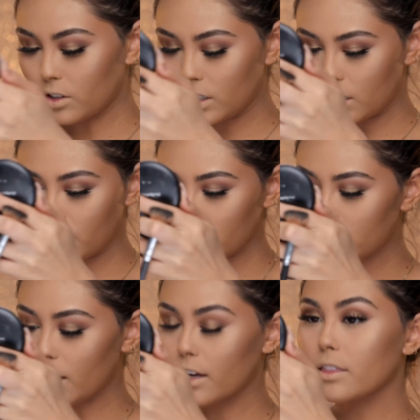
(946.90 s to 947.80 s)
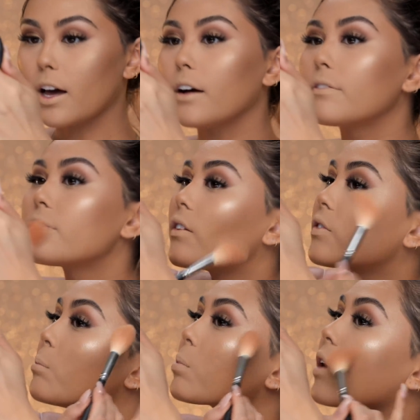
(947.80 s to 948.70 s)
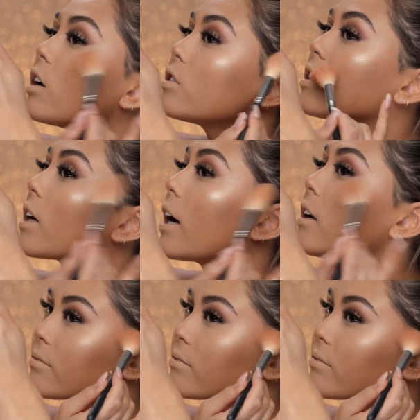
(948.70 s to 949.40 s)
you can even take that fluffy brush and kind